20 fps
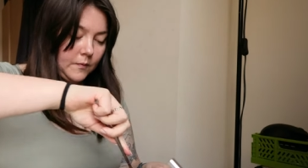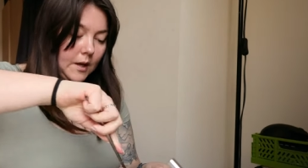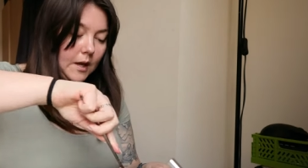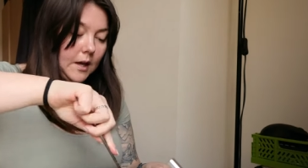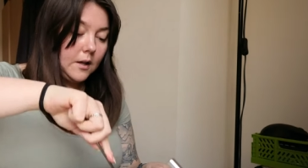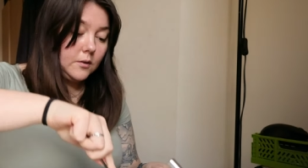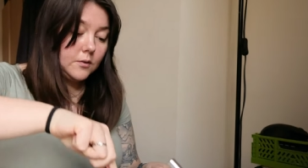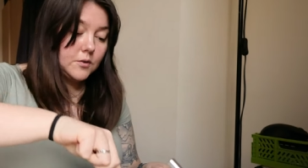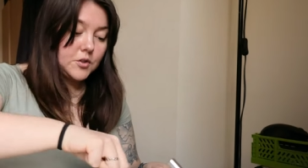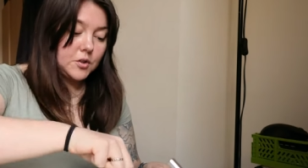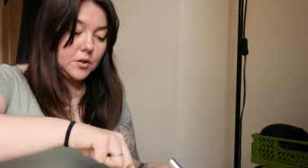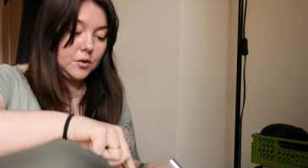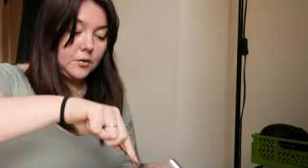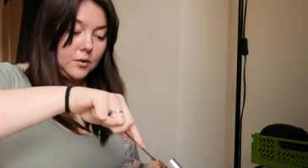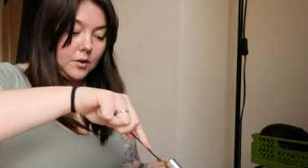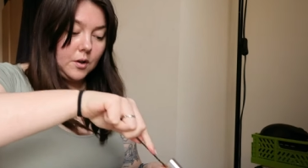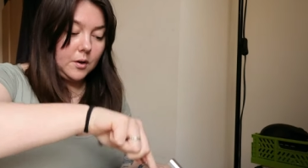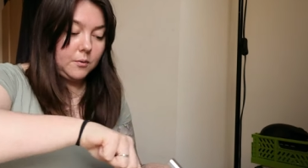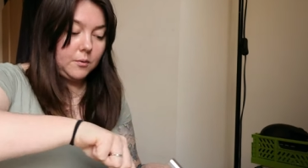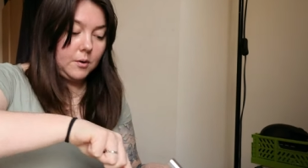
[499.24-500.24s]
It looks good
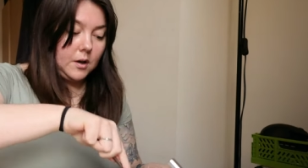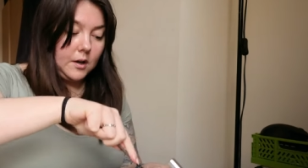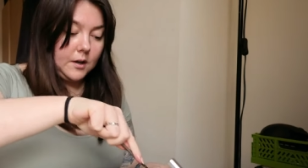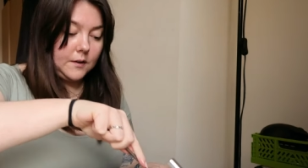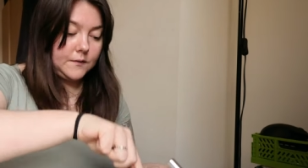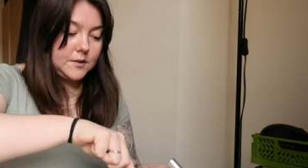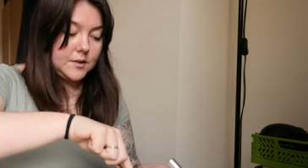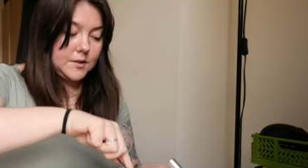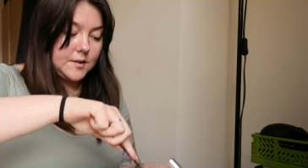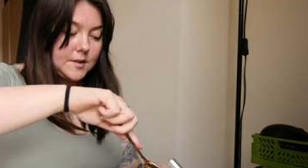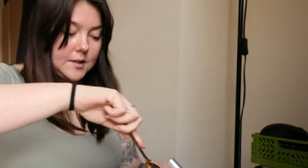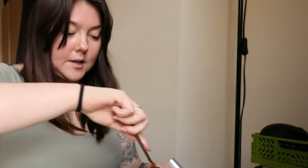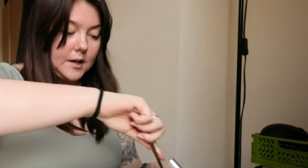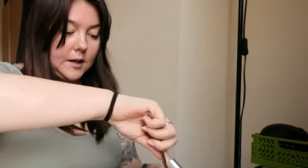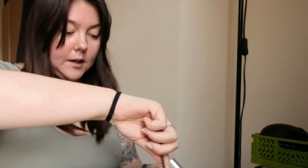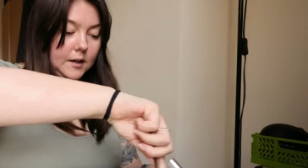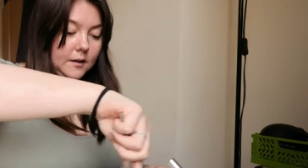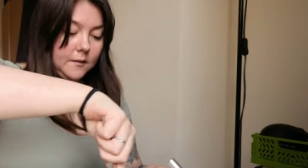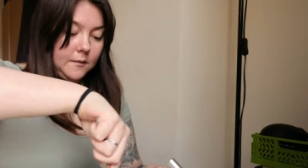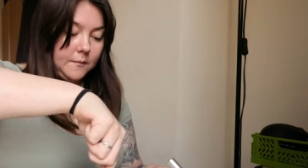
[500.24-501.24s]
though, I have to
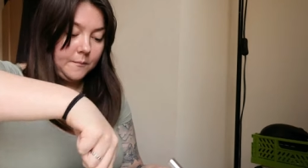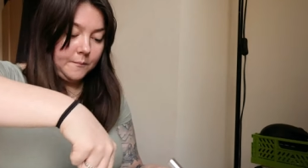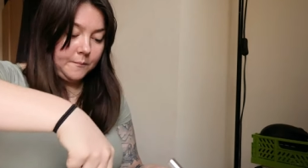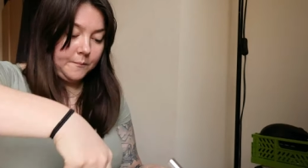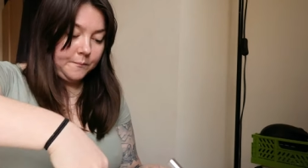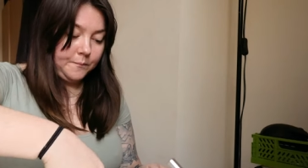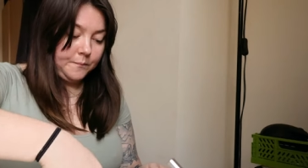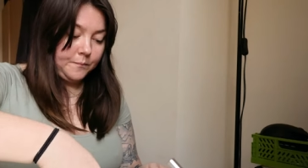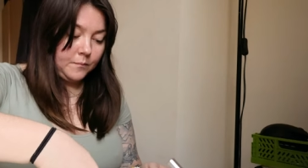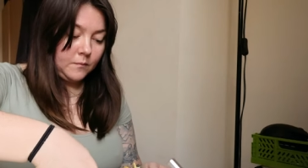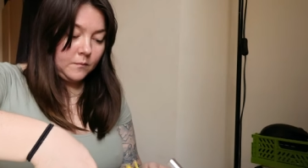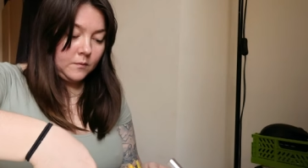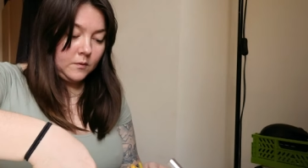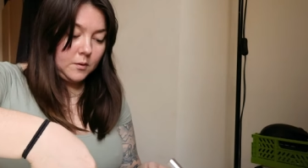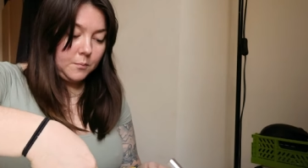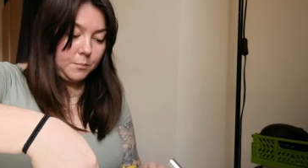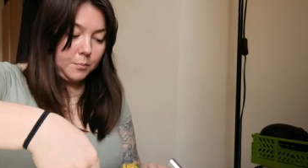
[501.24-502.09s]
say. The